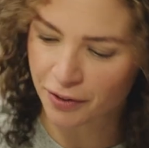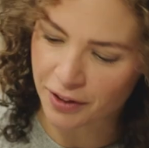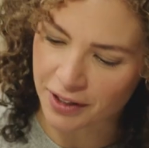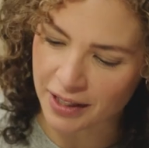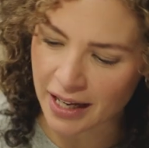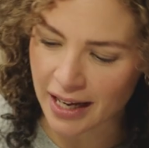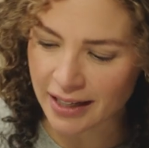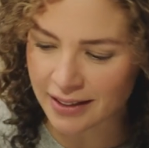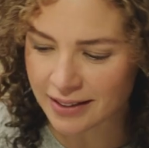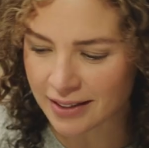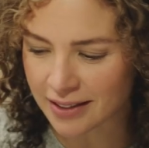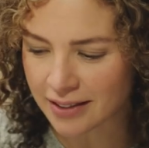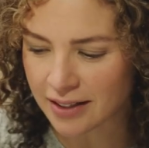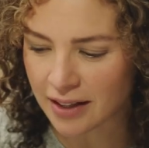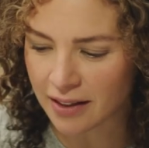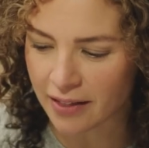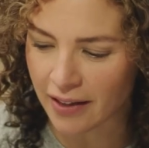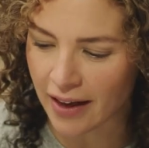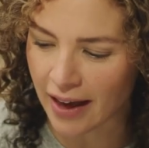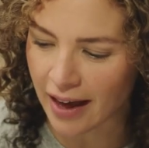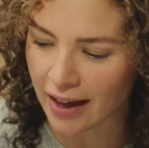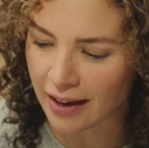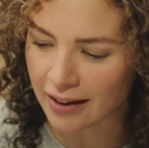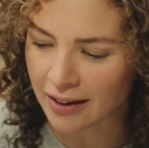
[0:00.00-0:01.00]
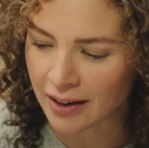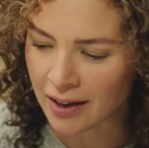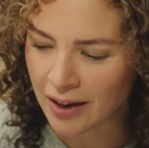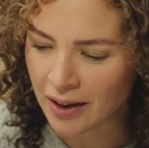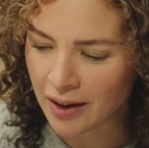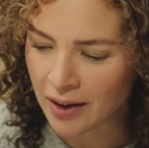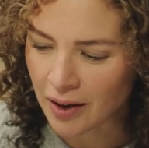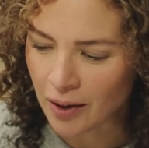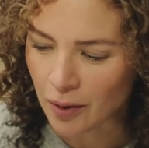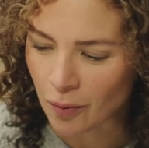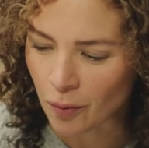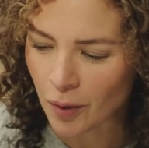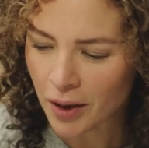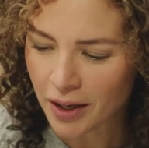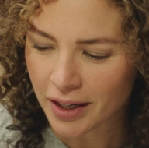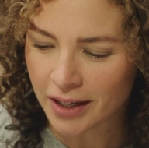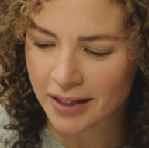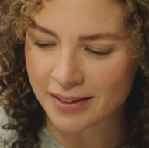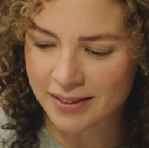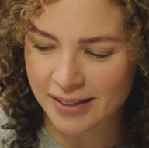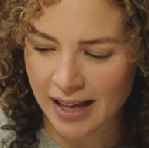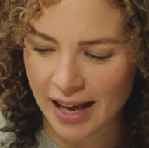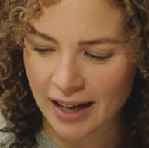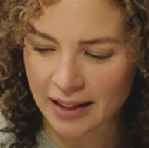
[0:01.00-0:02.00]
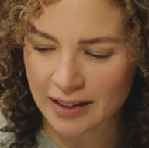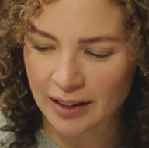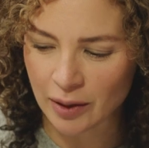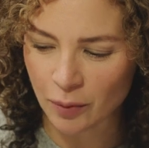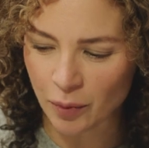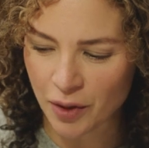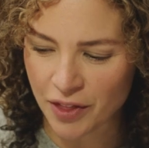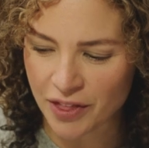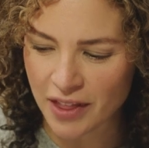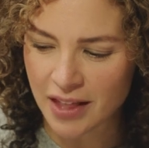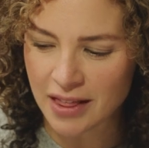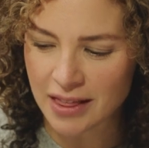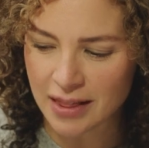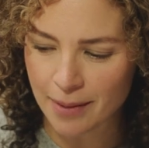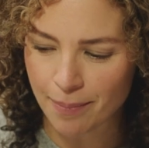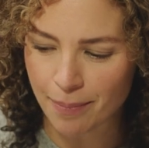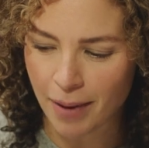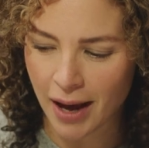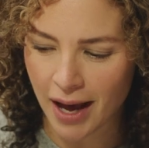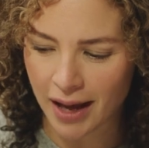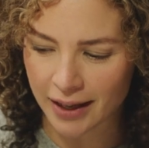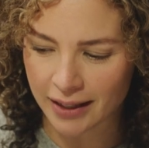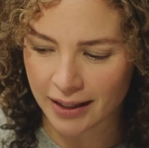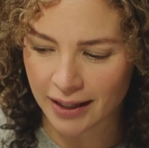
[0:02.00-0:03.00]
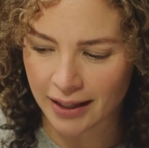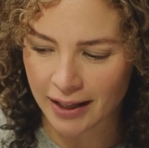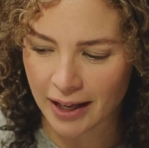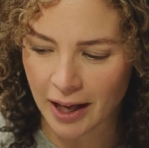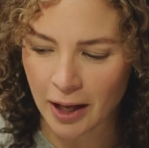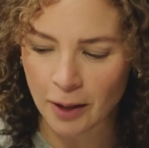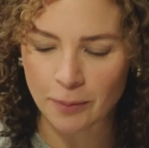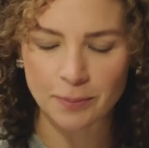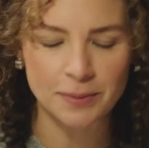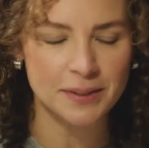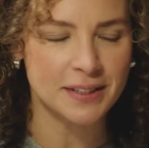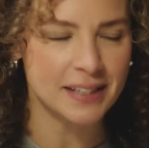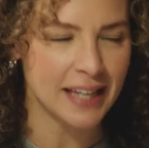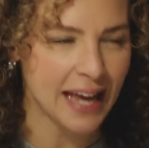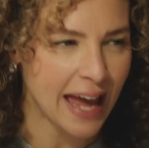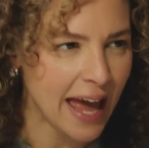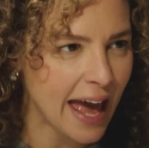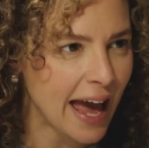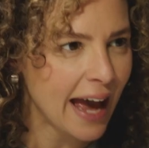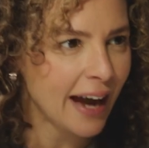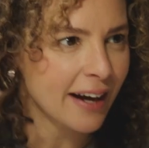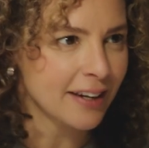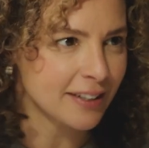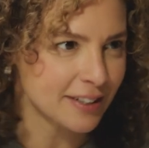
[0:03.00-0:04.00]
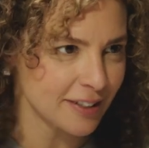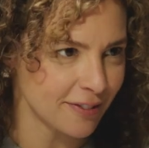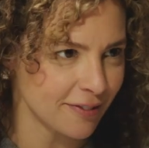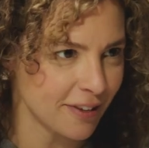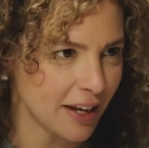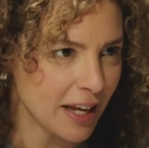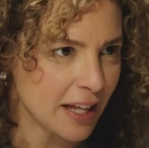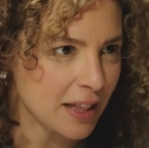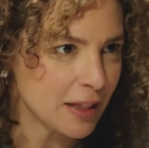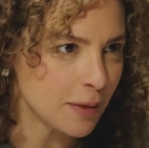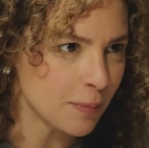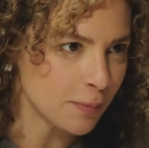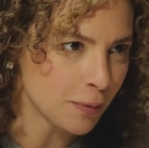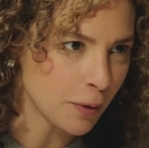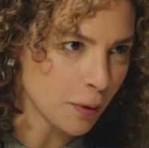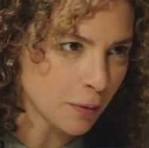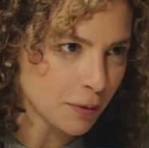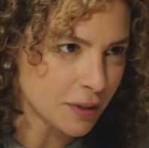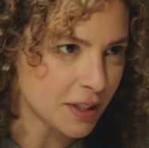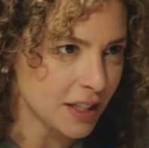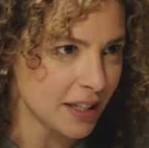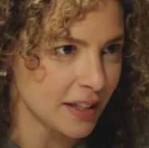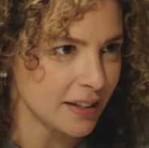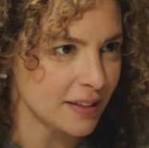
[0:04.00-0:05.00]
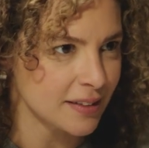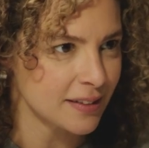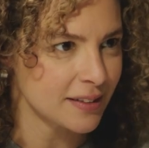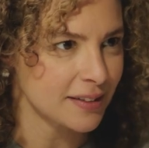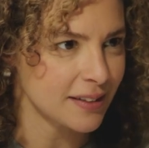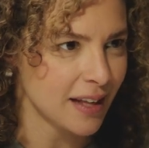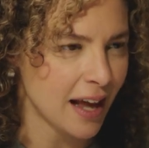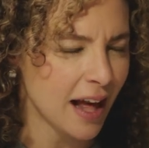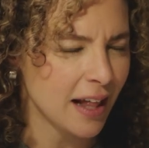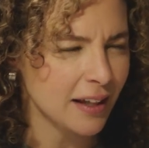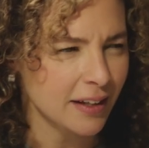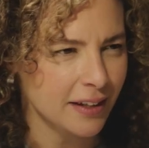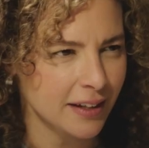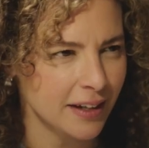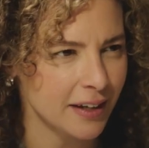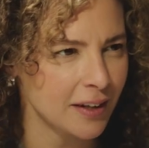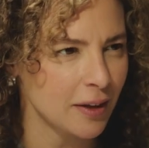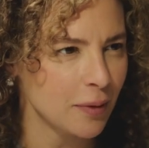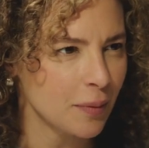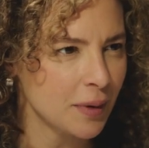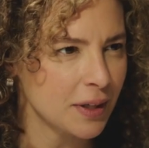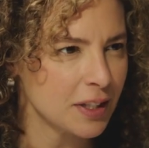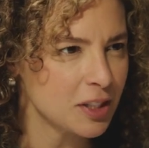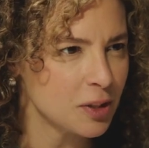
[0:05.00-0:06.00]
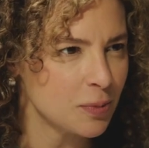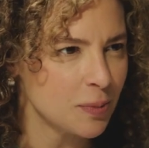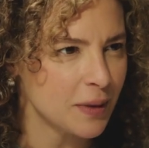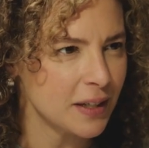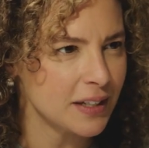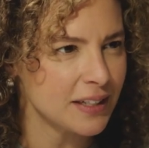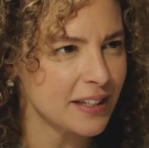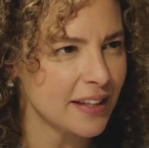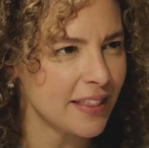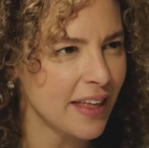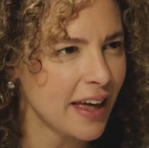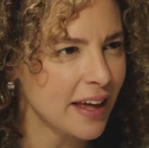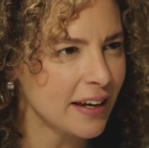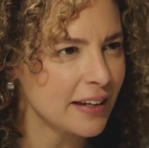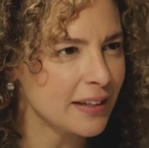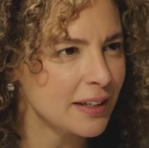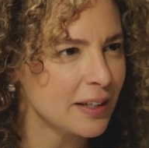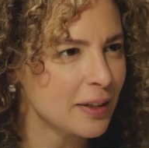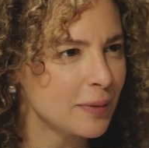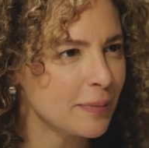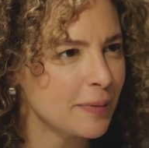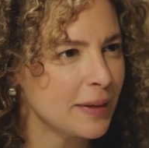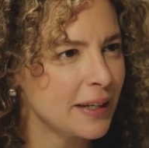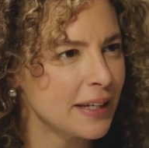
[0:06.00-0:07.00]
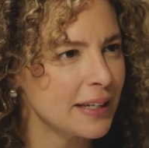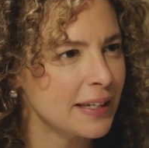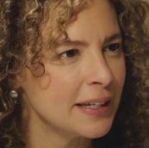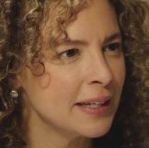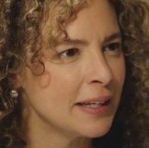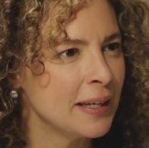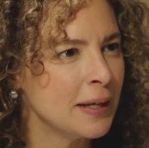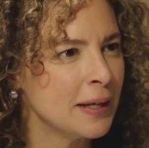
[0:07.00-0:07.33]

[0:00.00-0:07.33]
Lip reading: connected to that, what exactly within the body helps to activate the proteins? Holiday, do you want to speak to that a little bit?